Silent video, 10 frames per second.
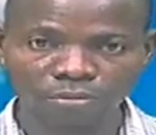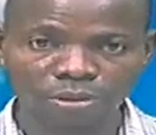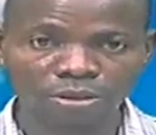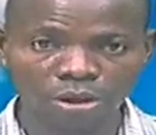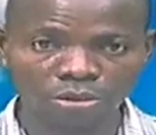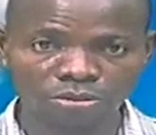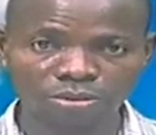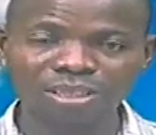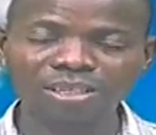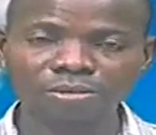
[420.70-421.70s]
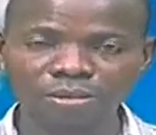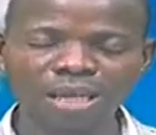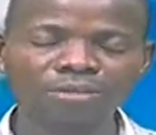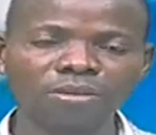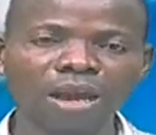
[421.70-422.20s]
Because,
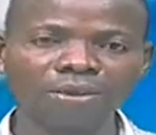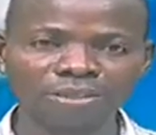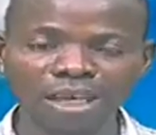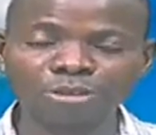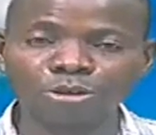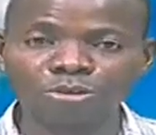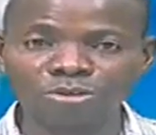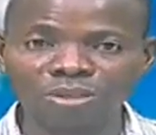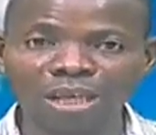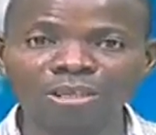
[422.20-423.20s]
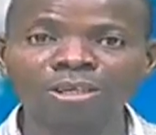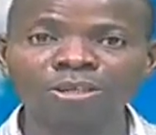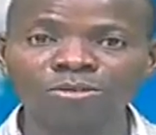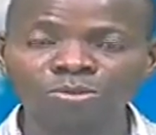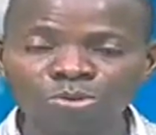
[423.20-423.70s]
yes, our teacher taught us that
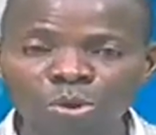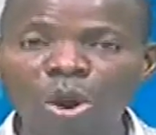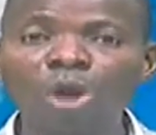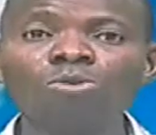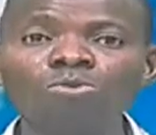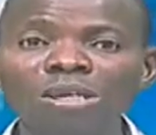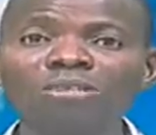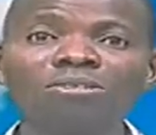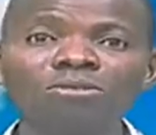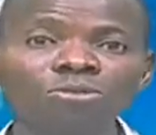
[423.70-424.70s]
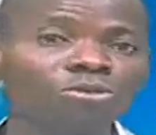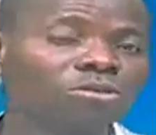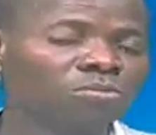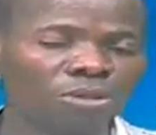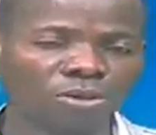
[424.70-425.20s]
you don't always
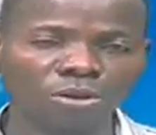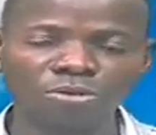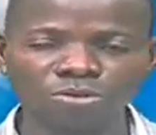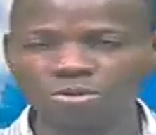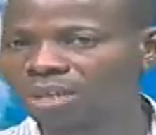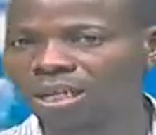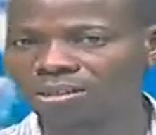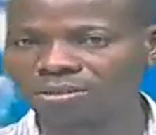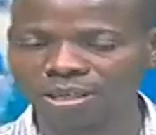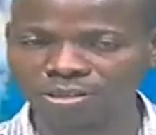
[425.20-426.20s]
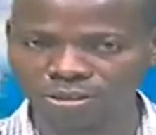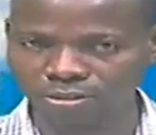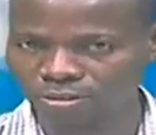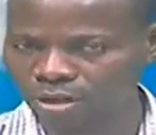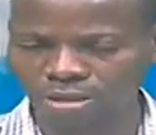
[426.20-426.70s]
use because to start a
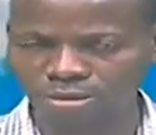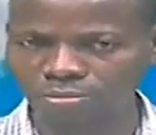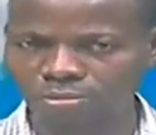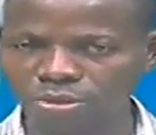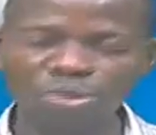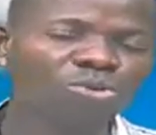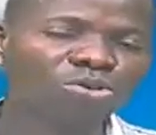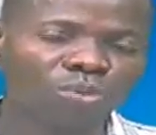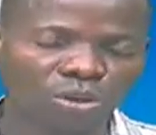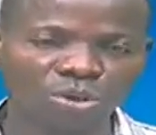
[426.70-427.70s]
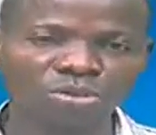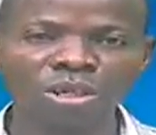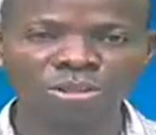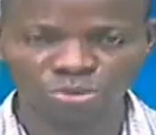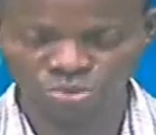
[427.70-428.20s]
sentence. Yes, don't use because
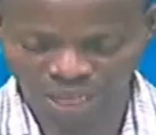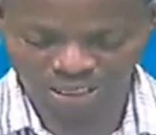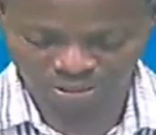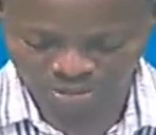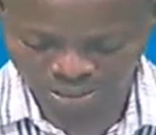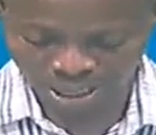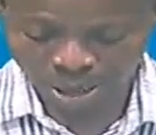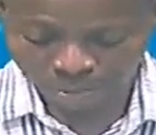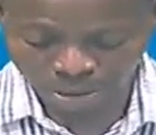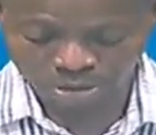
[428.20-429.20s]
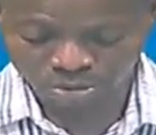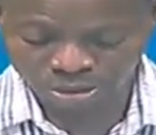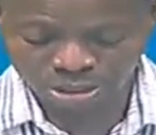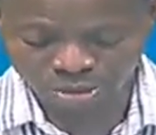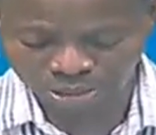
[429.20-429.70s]
to start a sentence. But
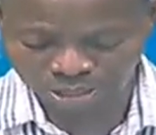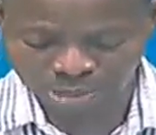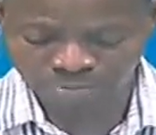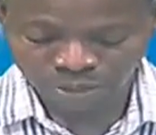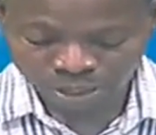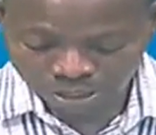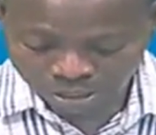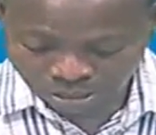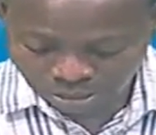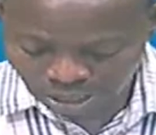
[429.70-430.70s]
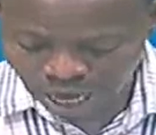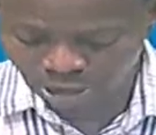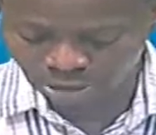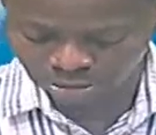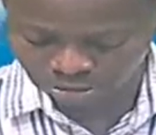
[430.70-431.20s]
this one says,
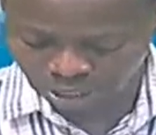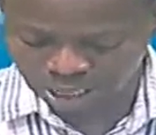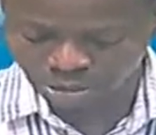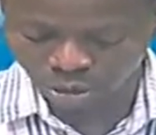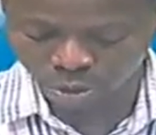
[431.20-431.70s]
Sharon stayed